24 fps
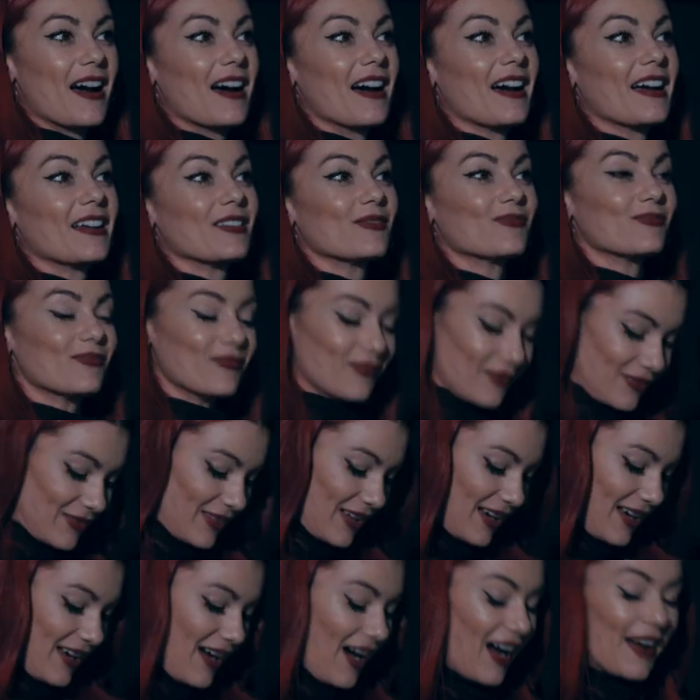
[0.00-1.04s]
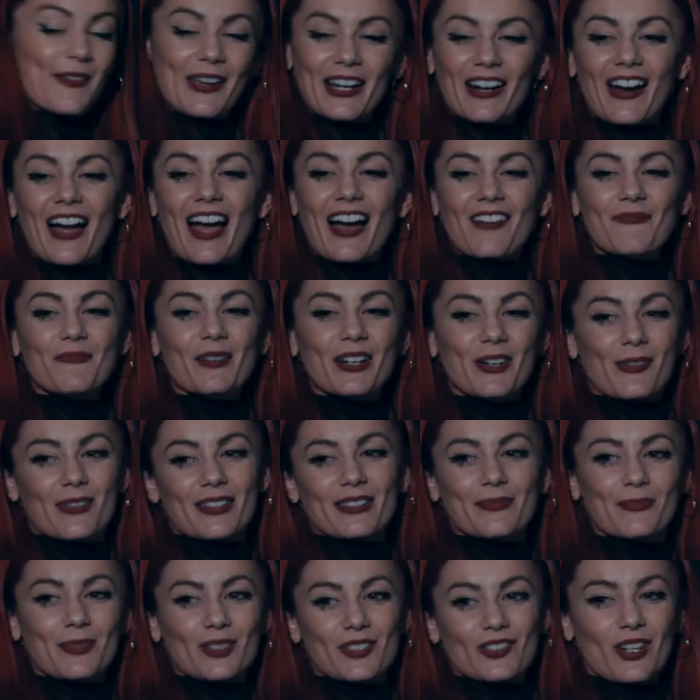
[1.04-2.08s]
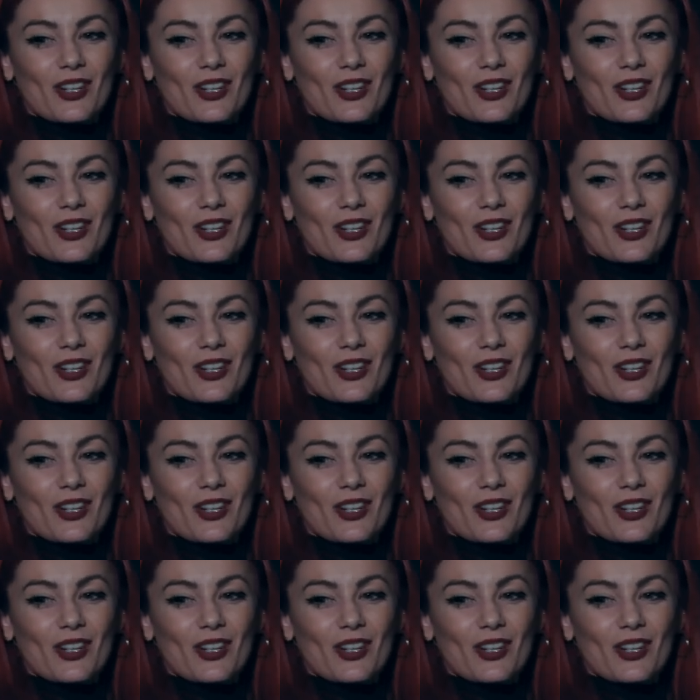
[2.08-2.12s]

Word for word: your Christmassy jumper. I mean, I have my so... Christmas